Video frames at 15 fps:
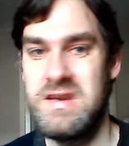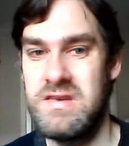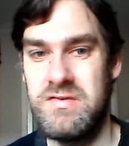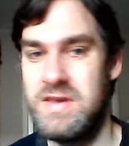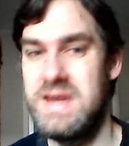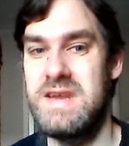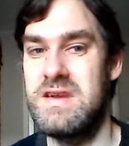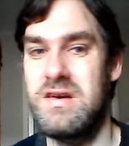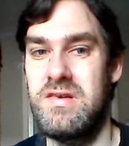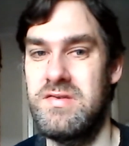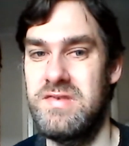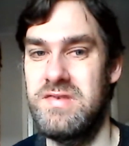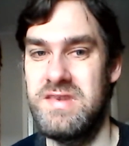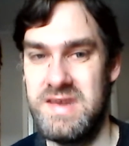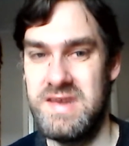Great
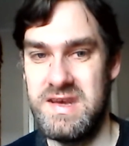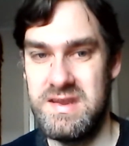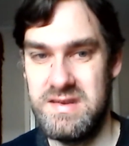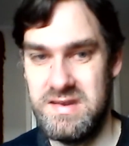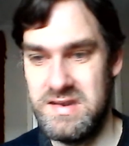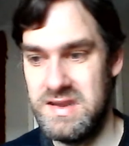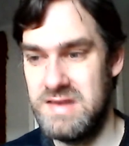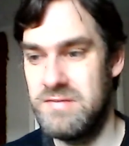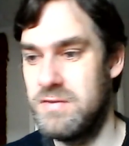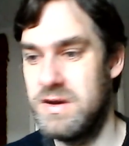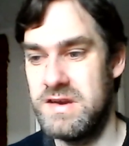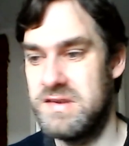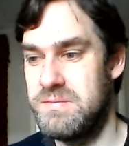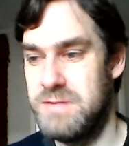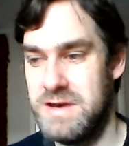concept. It
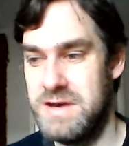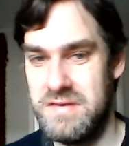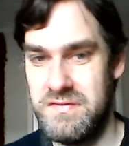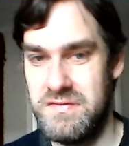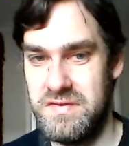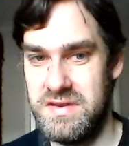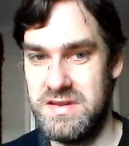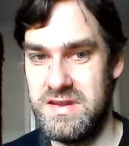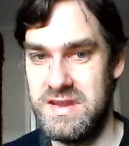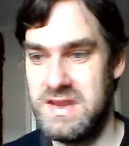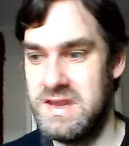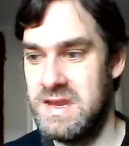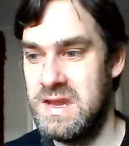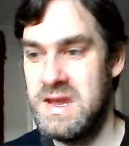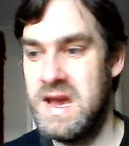works
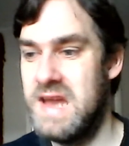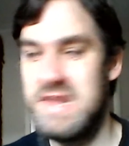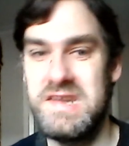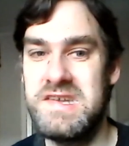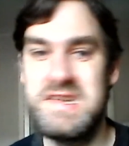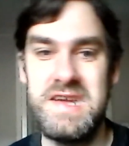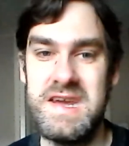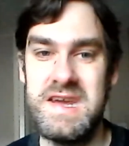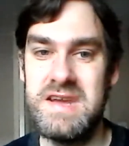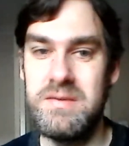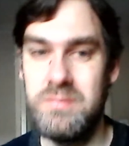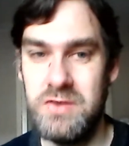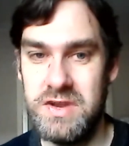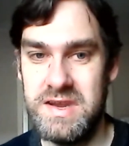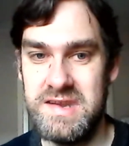perfectly. And the
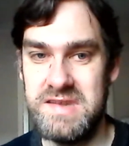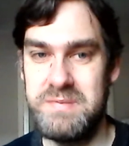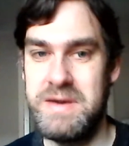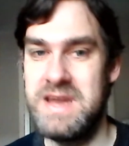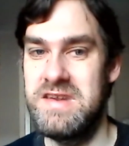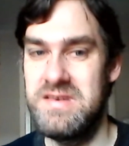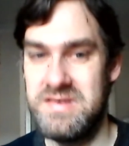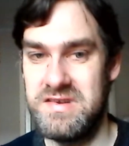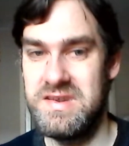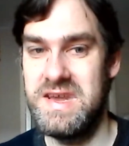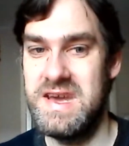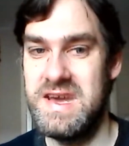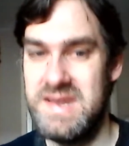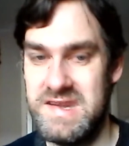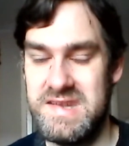second one expands on
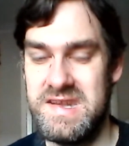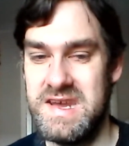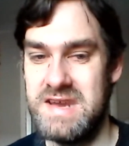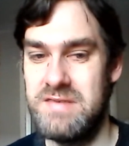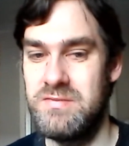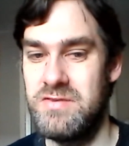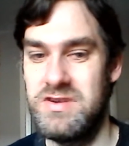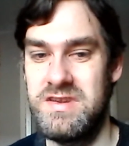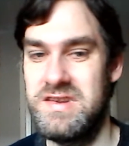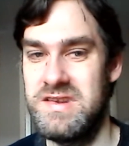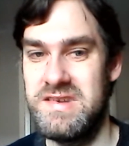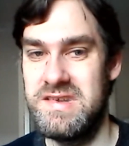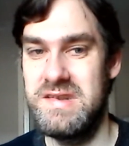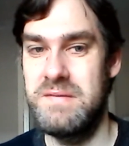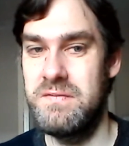that. The second one
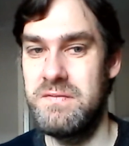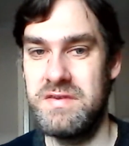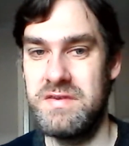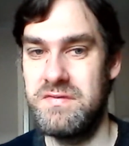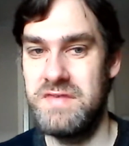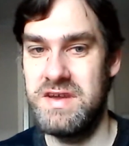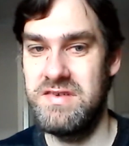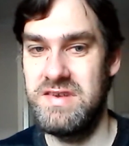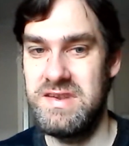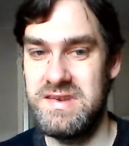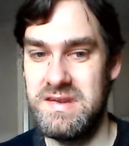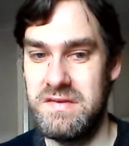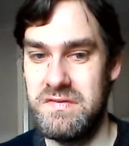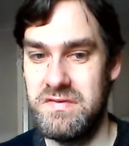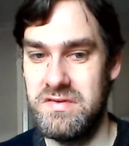does something very
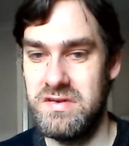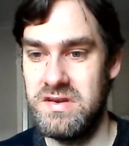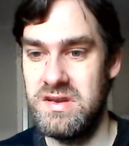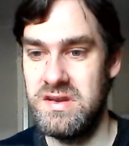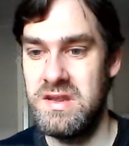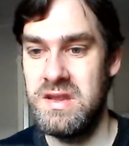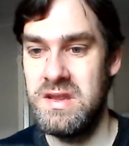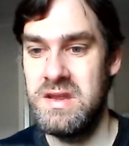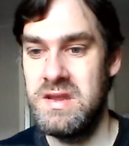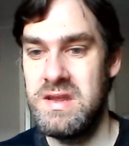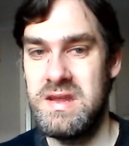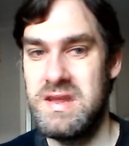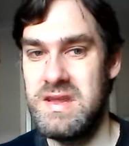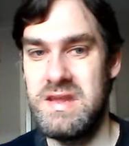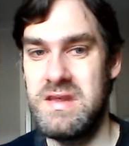different,
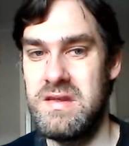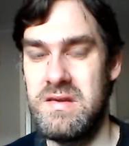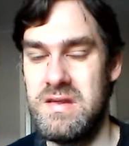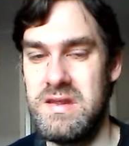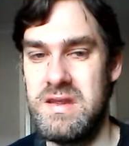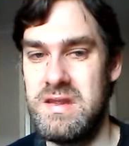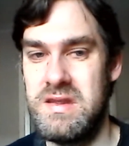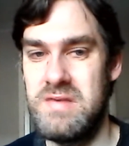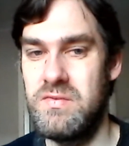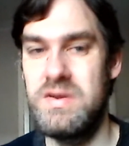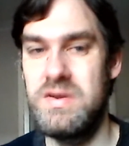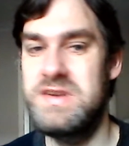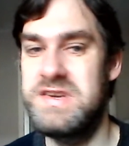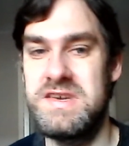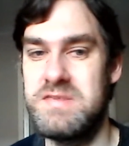
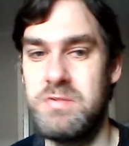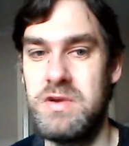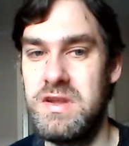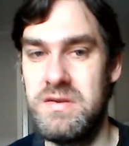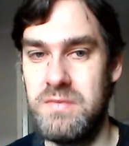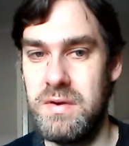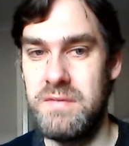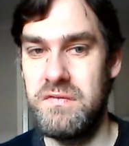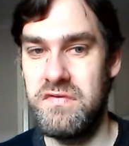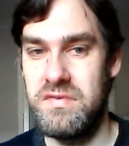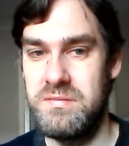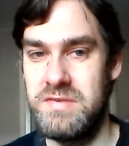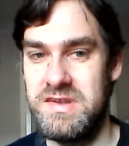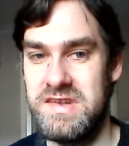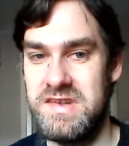which is what you want
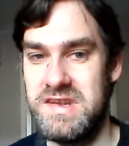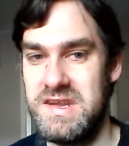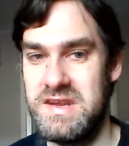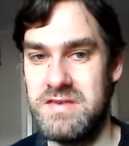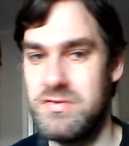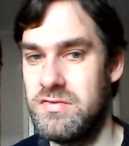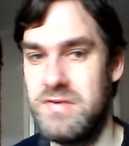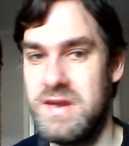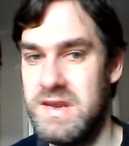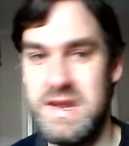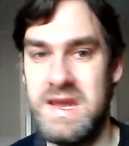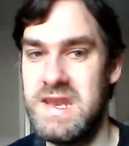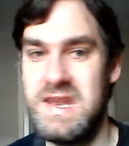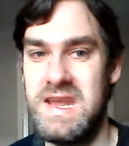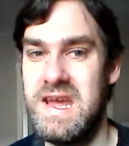from a sequel.
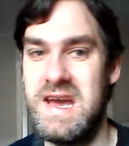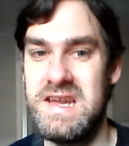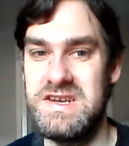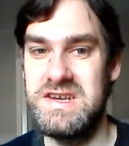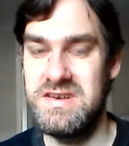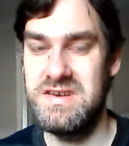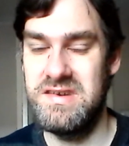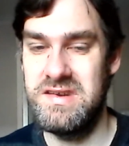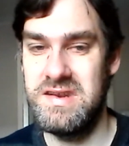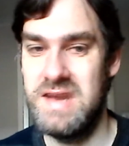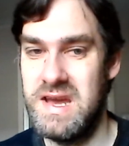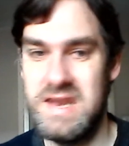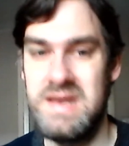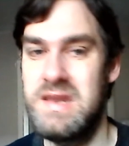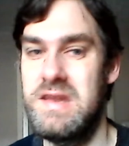And the action
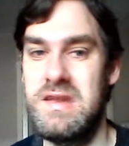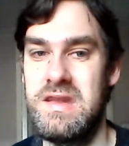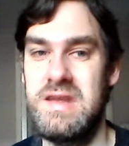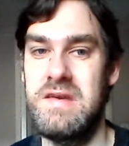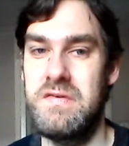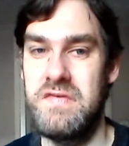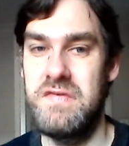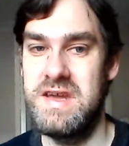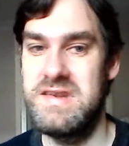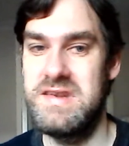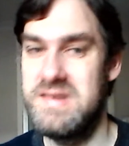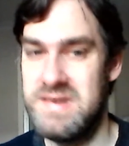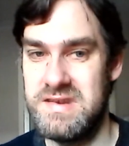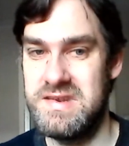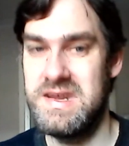and the
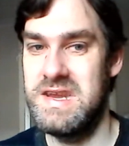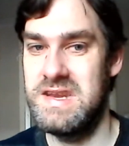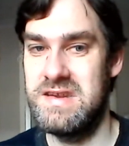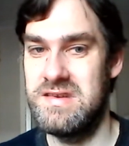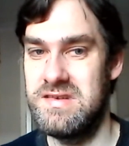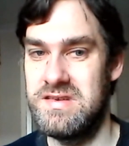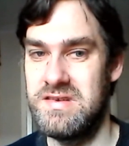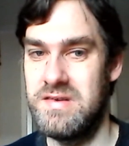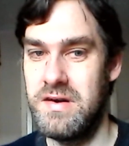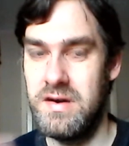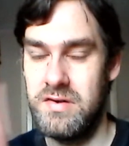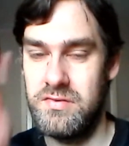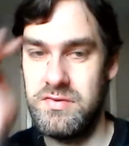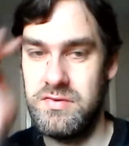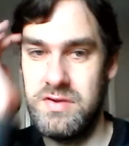effects are taken to a
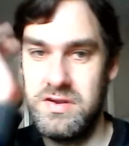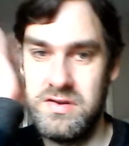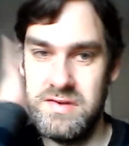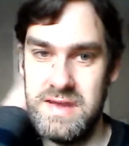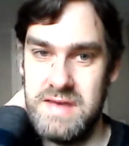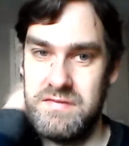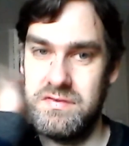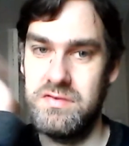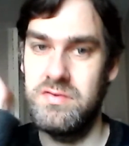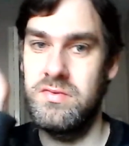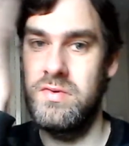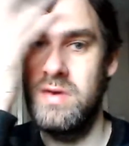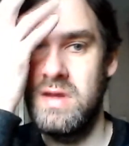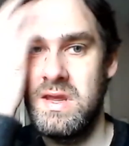whole new level